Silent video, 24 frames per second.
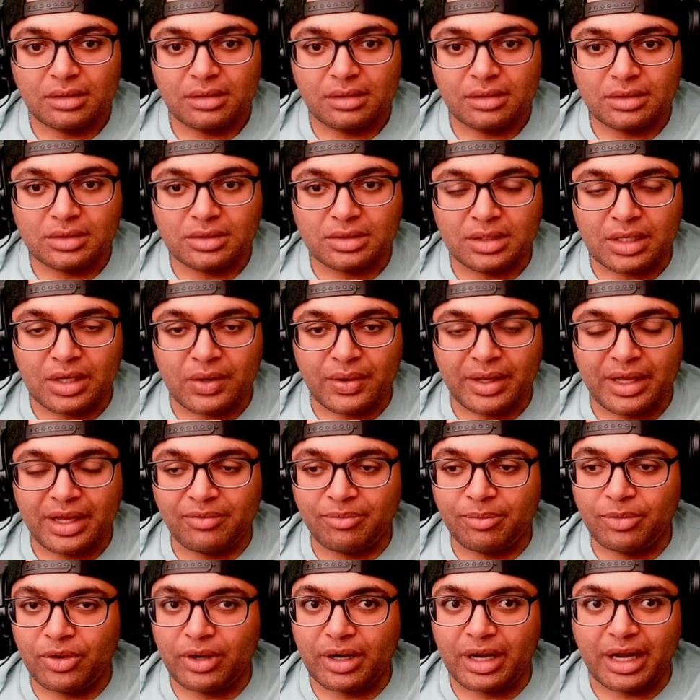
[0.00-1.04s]
So now I have
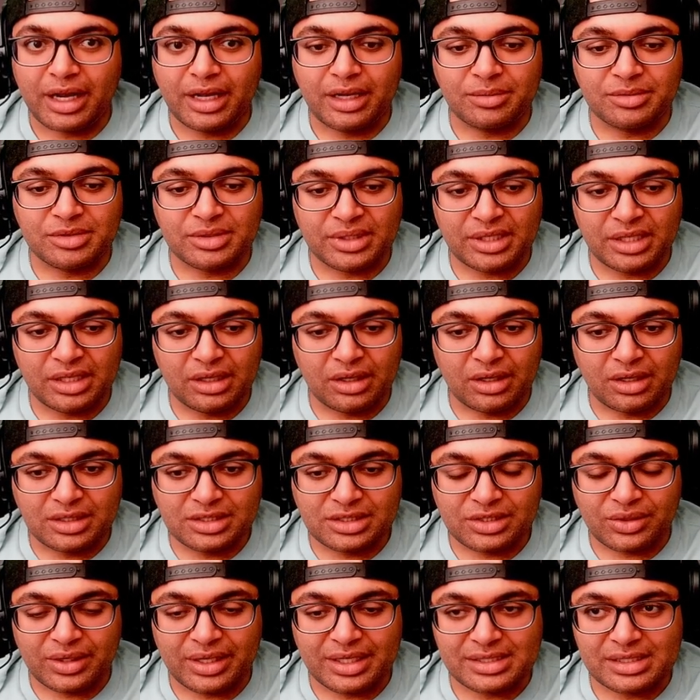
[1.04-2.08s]
more items, and he
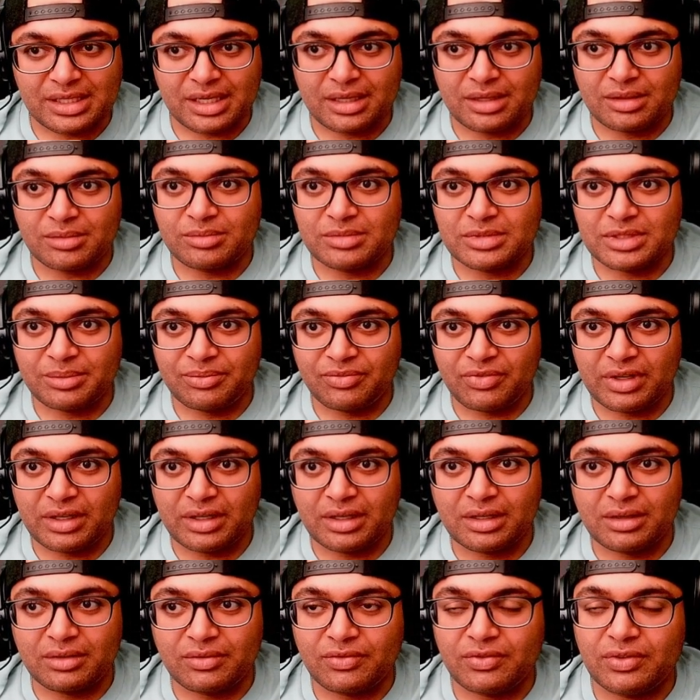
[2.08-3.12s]
also has items. I'm very
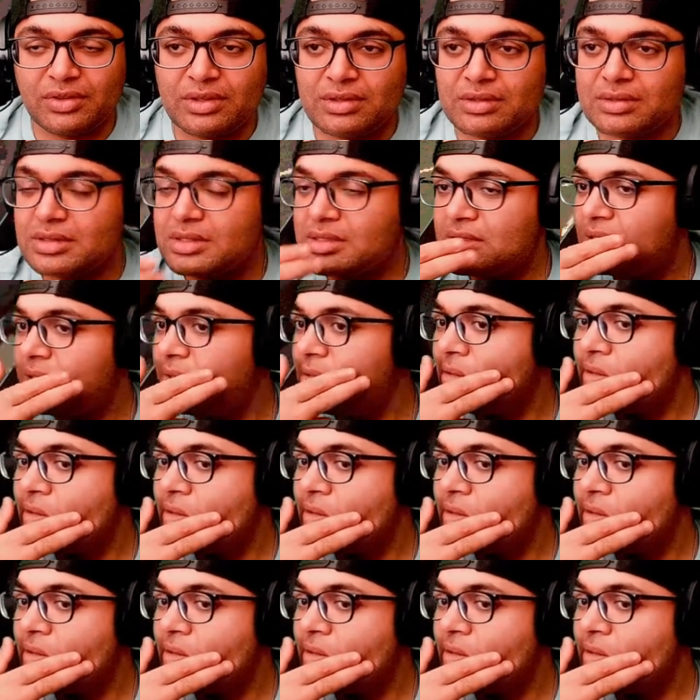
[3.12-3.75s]
confused.